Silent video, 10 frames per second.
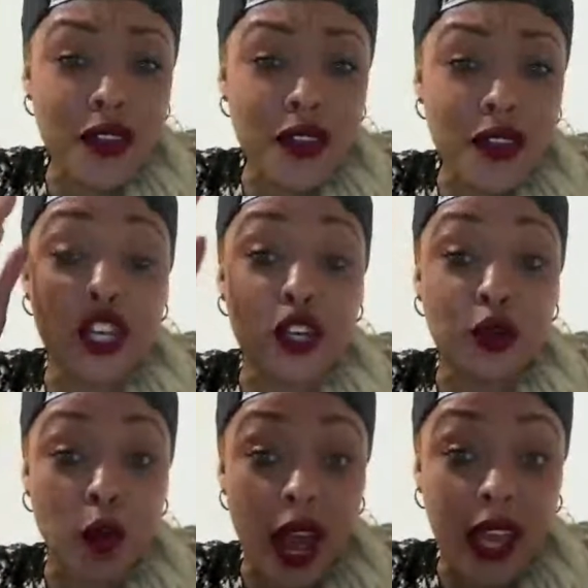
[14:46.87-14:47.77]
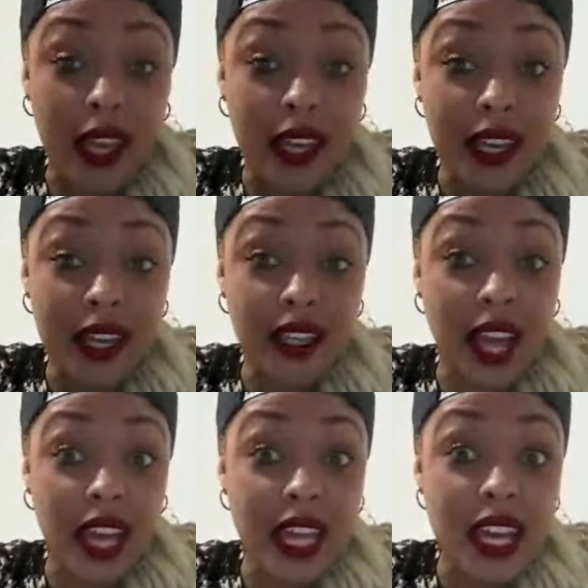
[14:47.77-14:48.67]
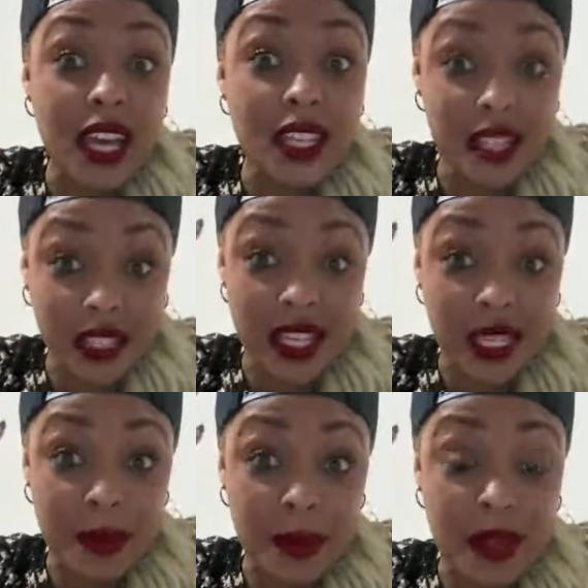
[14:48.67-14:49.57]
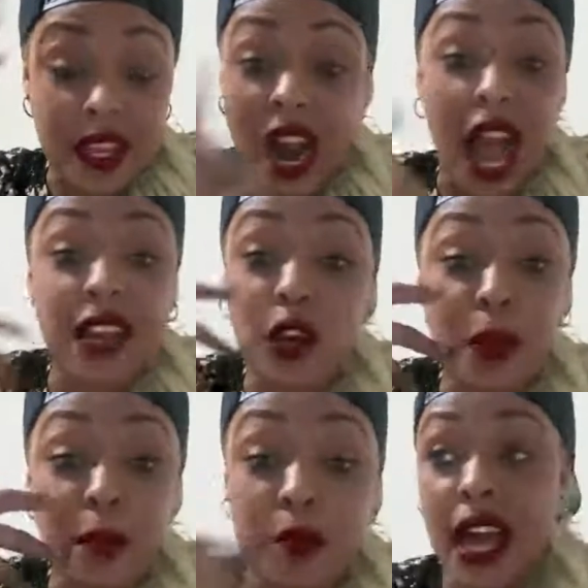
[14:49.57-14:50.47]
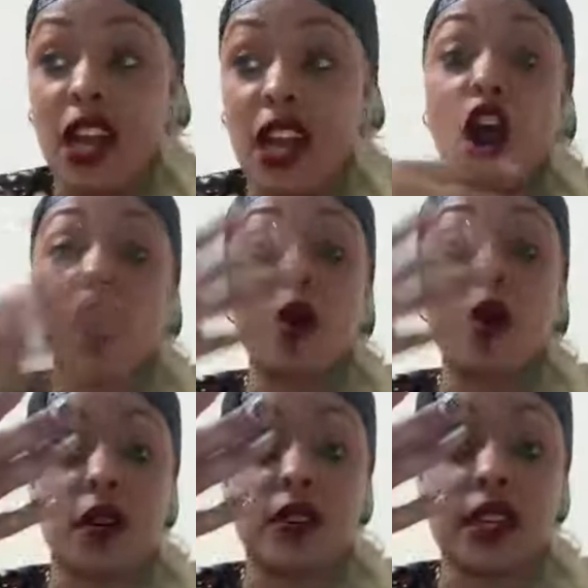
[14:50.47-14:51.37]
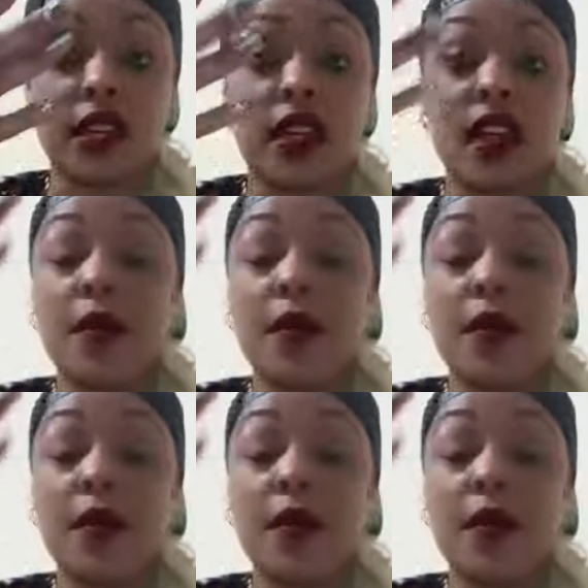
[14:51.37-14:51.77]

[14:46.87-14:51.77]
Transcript: But you're right. Like, to say something about that, I know people that are wealthy,